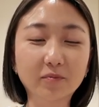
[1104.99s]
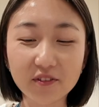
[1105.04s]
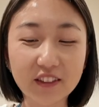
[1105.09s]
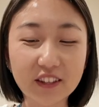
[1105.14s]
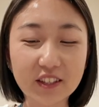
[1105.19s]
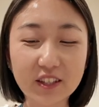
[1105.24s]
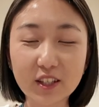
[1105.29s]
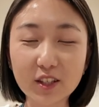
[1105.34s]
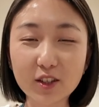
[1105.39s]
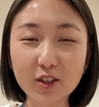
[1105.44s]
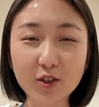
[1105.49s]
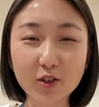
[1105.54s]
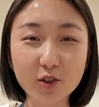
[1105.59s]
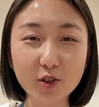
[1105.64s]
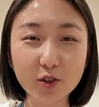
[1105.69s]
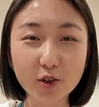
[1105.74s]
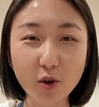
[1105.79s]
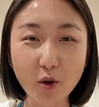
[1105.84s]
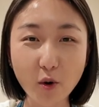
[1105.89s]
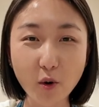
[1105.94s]
This is
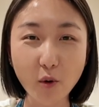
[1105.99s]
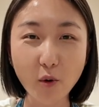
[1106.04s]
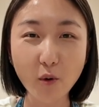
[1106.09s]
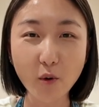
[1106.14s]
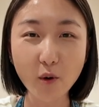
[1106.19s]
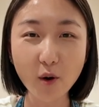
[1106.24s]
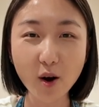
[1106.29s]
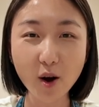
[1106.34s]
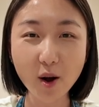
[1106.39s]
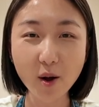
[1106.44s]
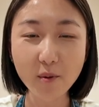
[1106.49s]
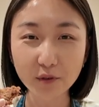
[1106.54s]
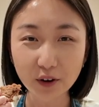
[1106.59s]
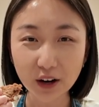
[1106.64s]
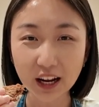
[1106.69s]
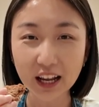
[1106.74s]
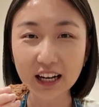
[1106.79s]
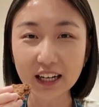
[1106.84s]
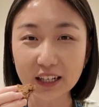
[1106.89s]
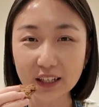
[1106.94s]
so
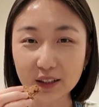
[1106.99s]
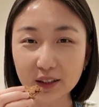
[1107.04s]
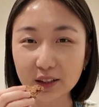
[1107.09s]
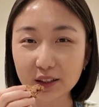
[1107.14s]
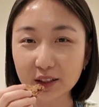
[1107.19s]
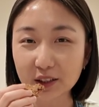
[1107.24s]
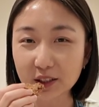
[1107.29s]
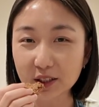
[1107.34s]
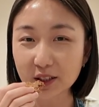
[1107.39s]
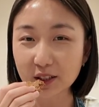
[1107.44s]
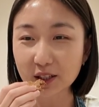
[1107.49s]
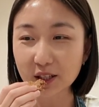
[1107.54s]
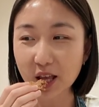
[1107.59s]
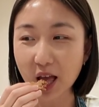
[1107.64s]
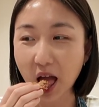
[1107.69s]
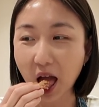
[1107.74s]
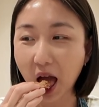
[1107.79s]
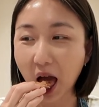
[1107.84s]
freaking delicious.